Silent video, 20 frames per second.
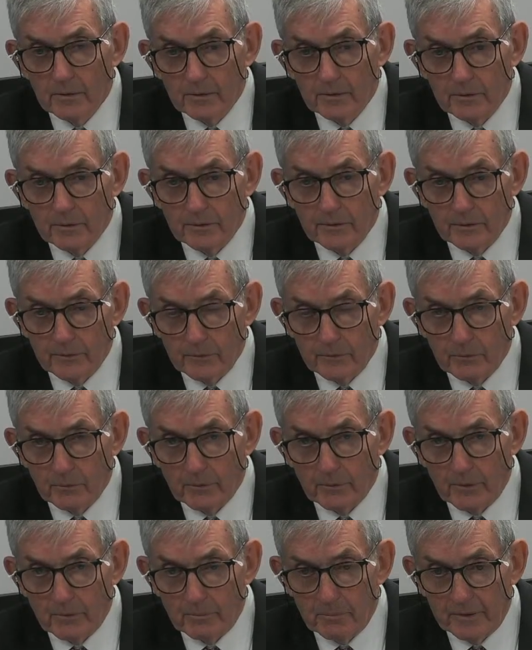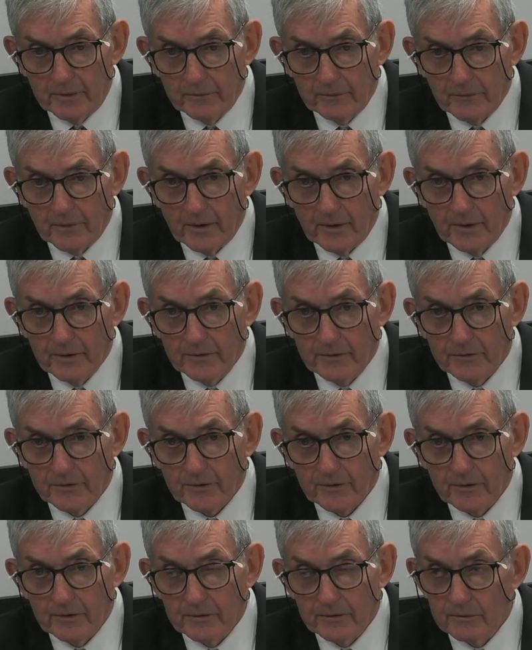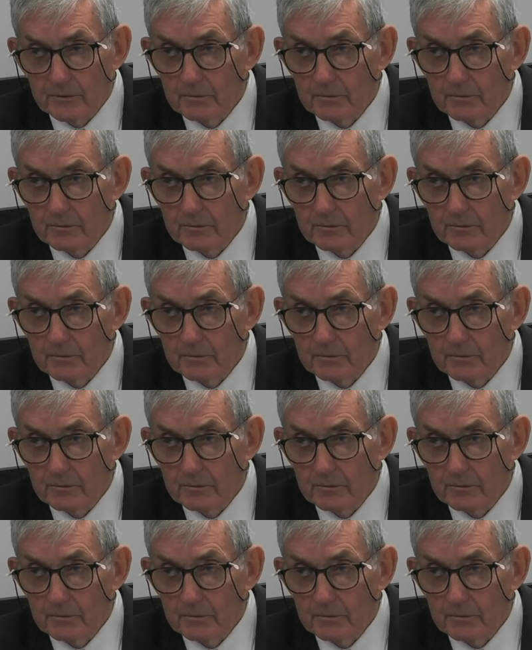You know, with a bit of a hindsight,